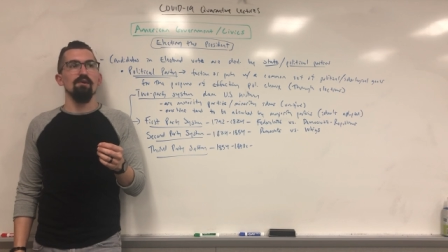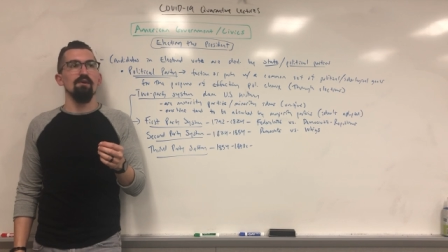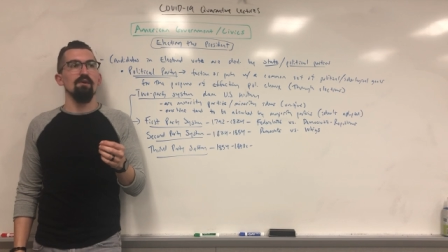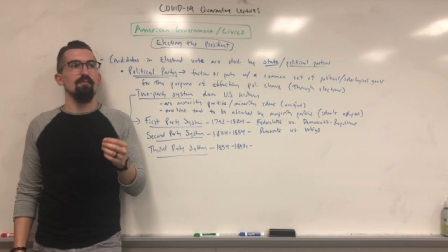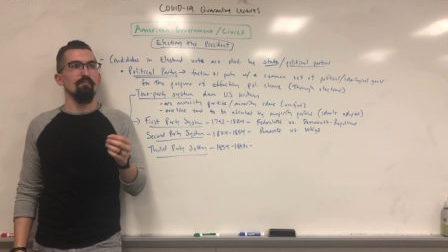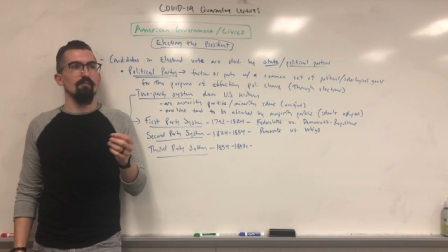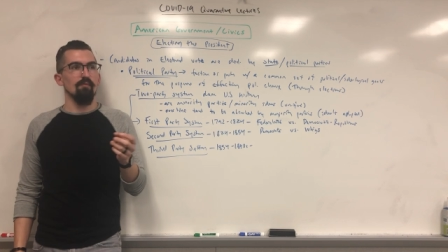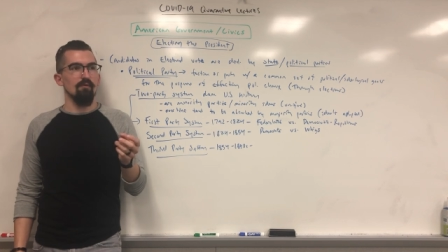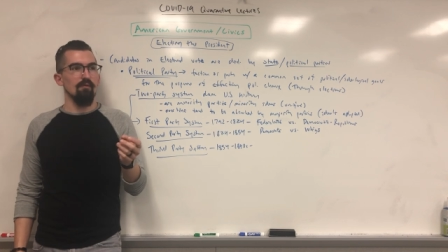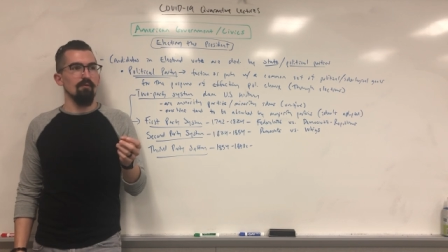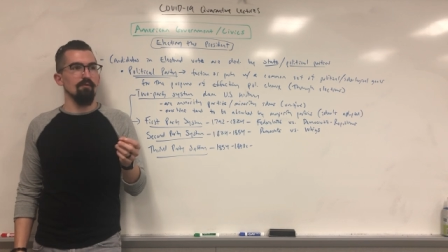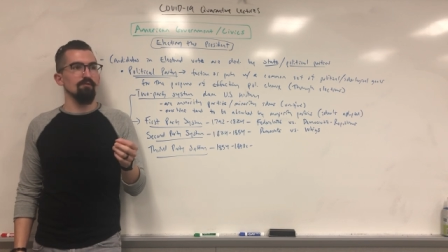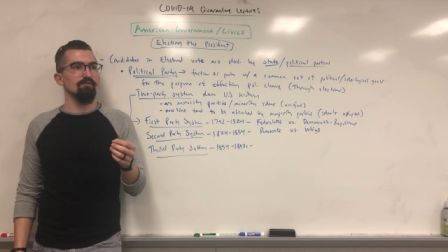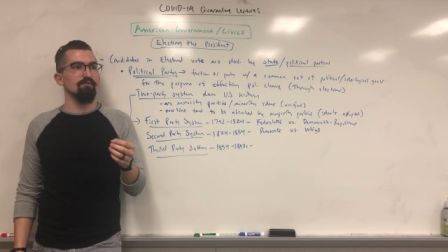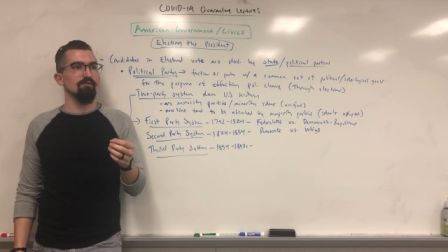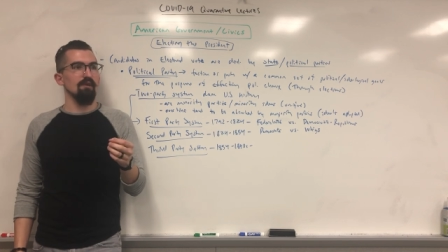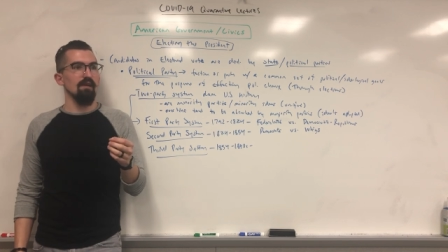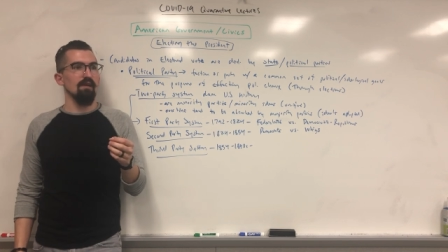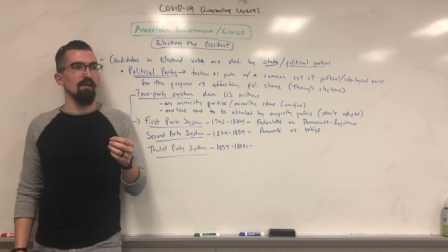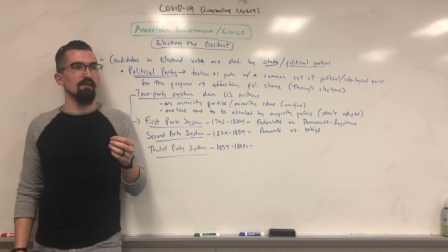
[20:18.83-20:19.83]

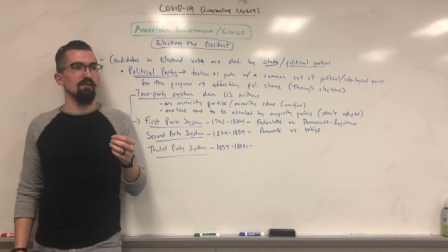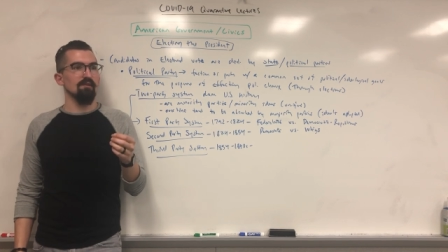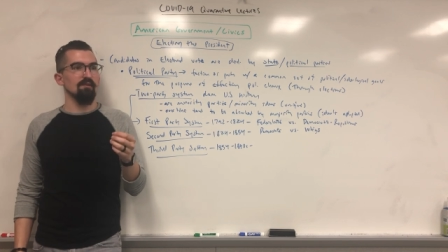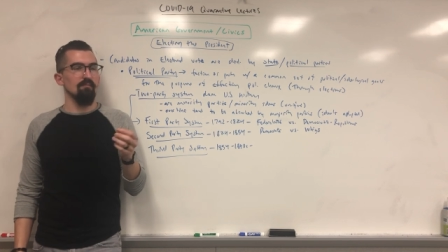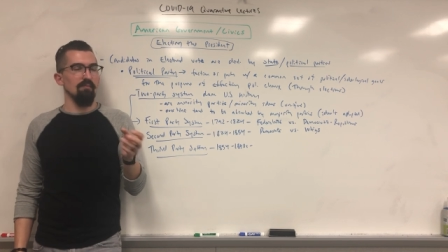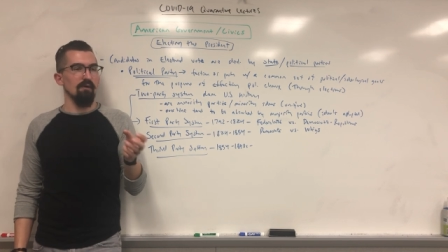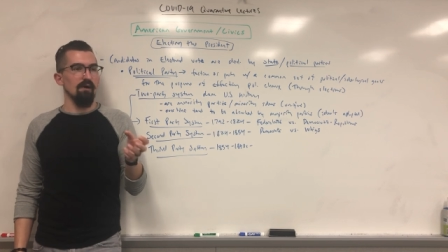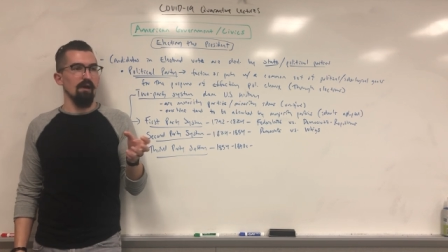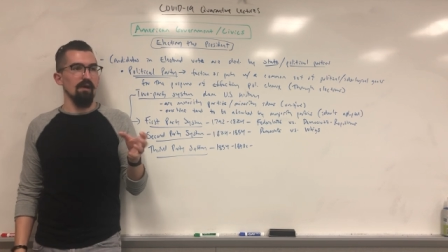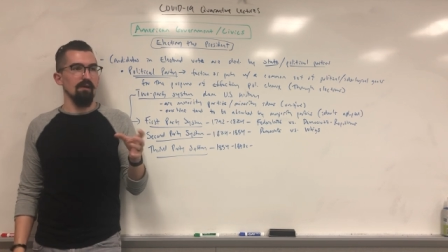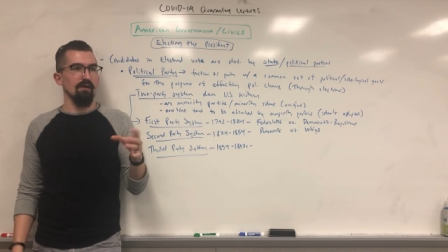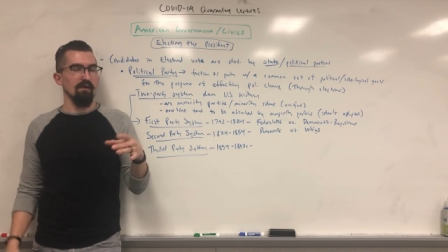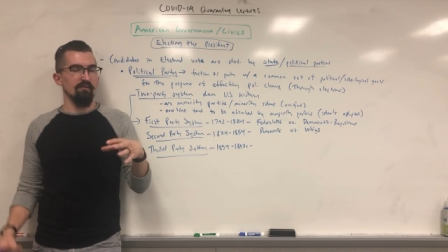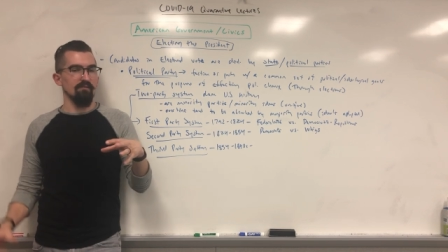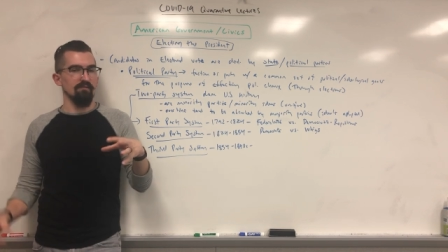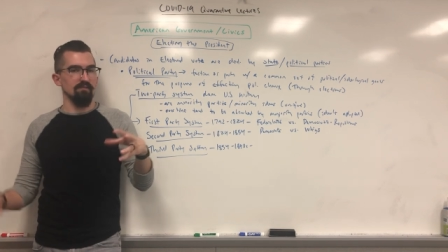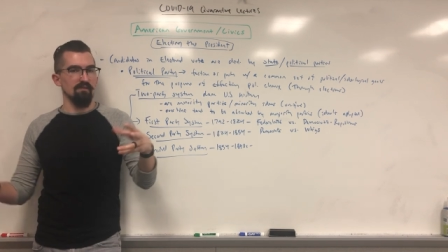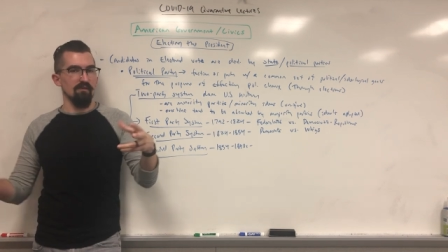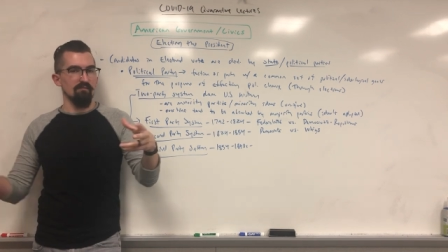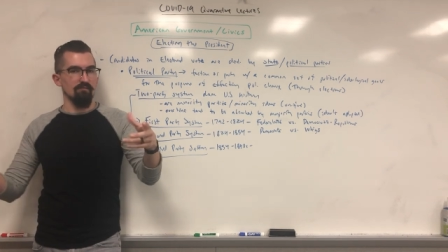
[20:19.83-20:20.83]
emerge and combine out
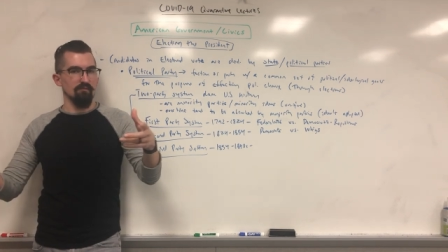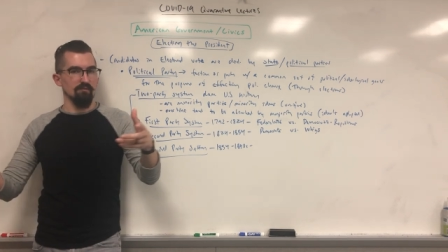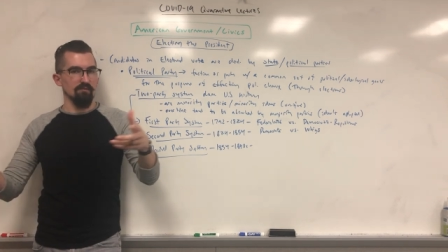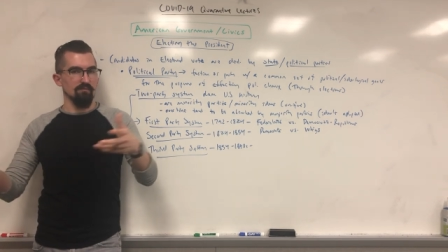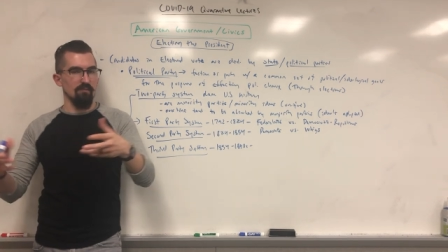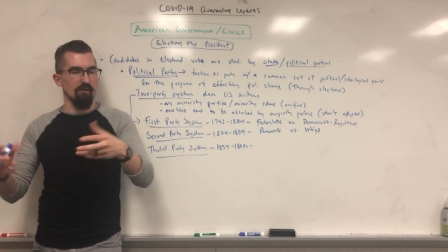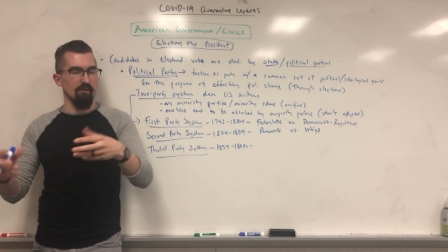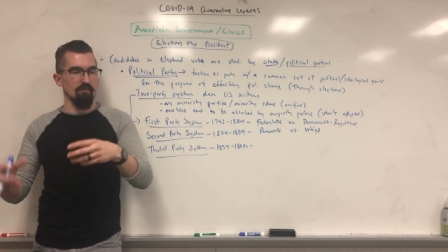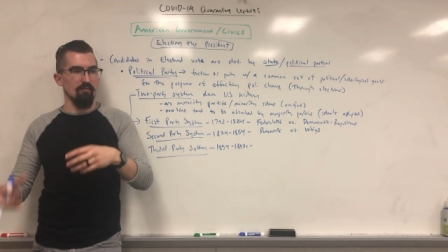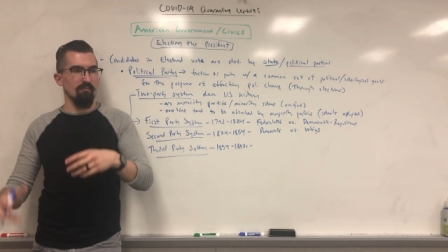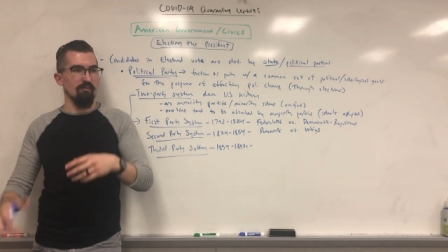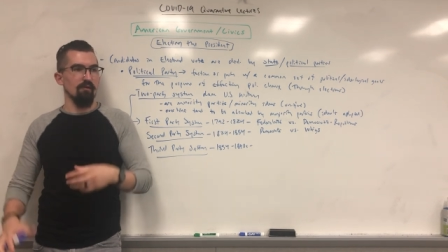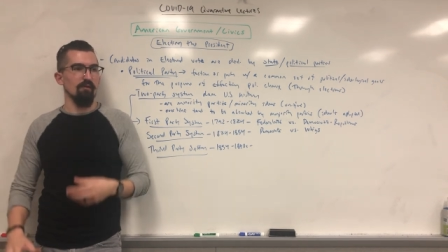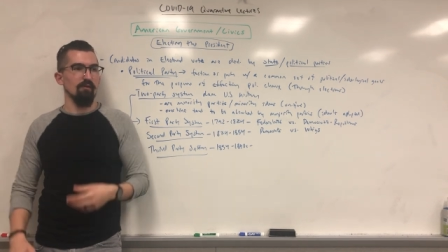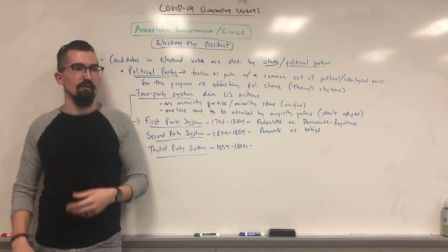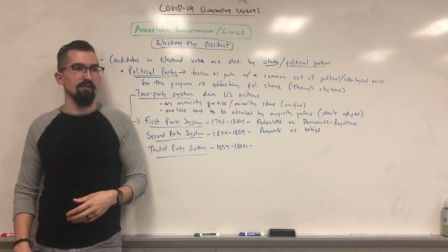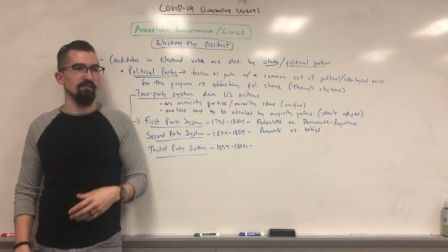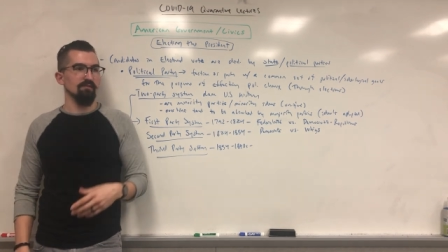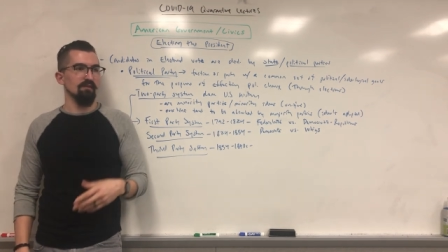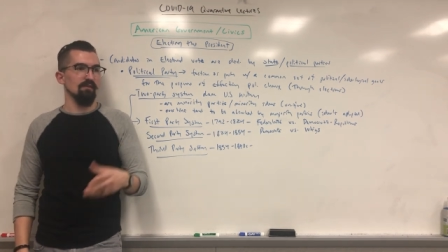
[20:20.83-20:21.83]
of several smaller
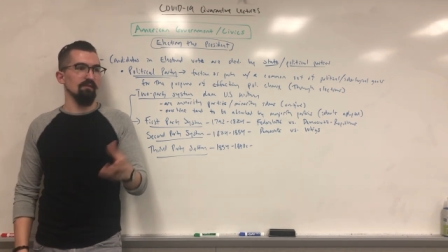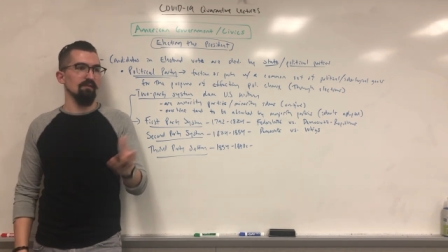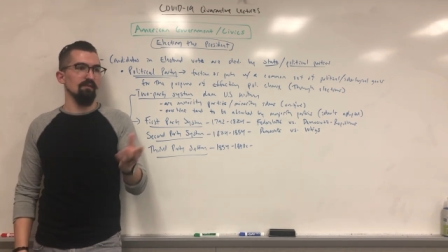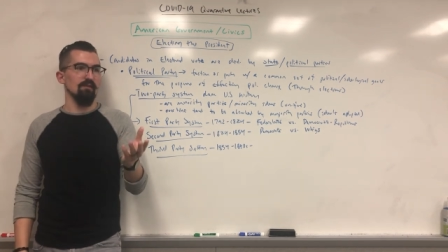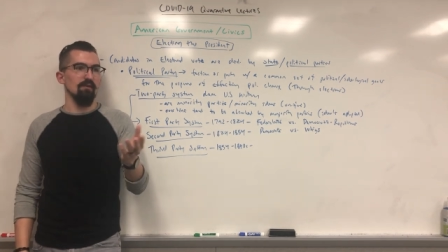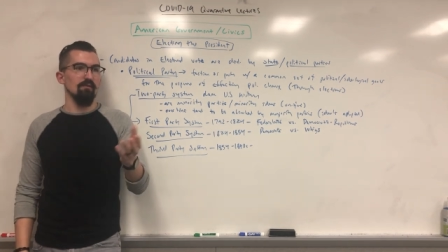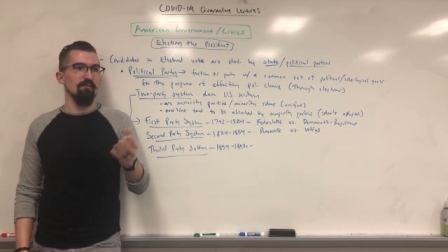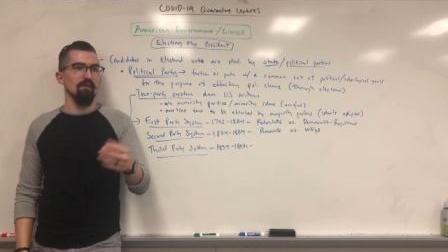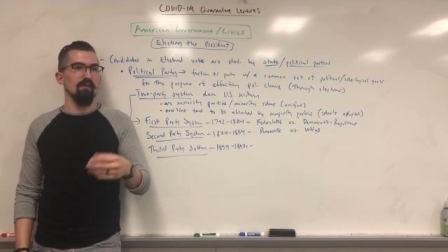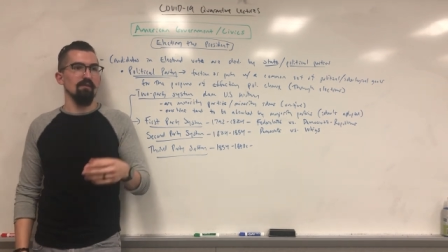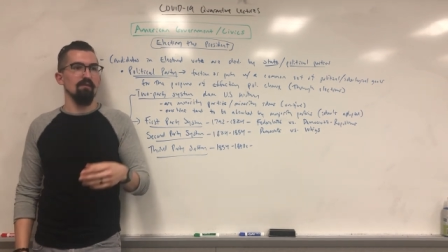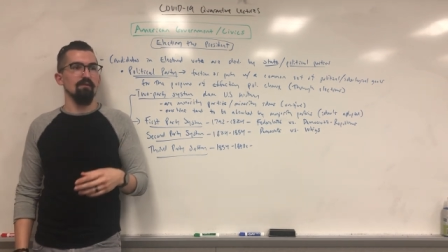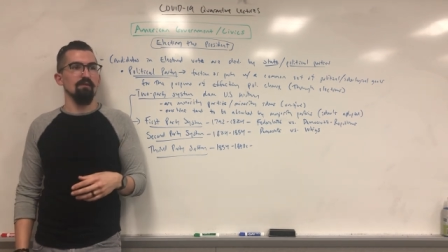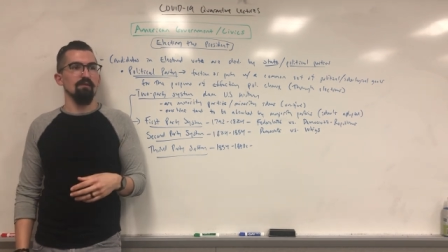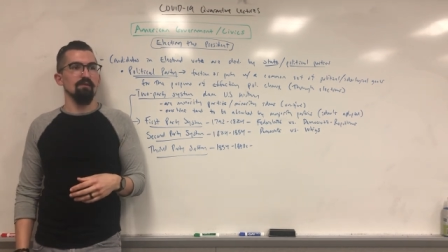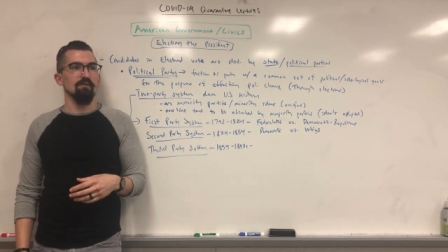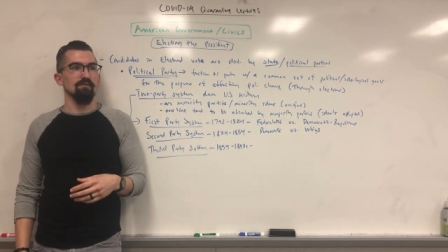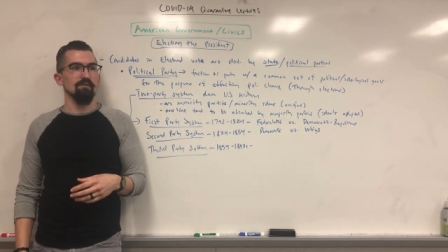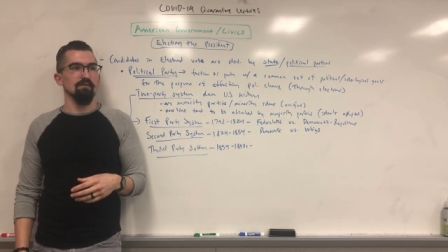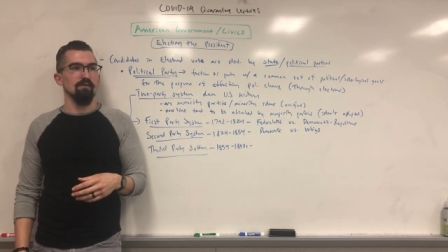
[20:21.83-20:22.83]
parties like the Know
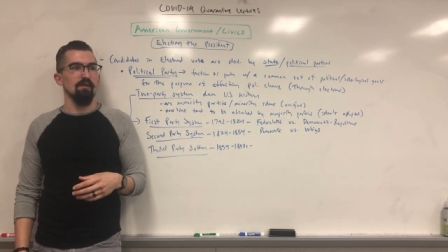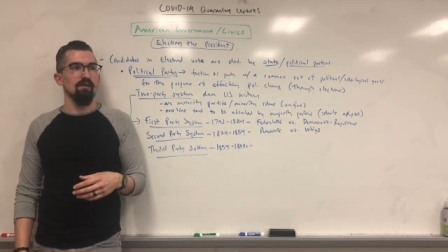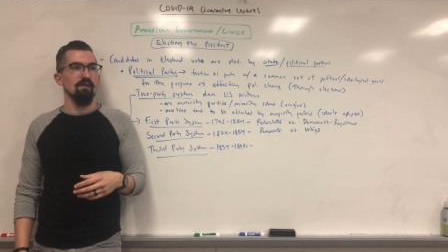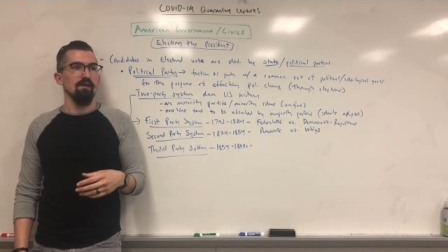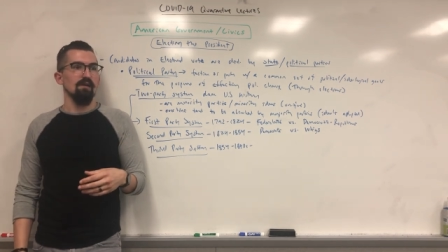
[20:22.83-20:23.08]
Nothings and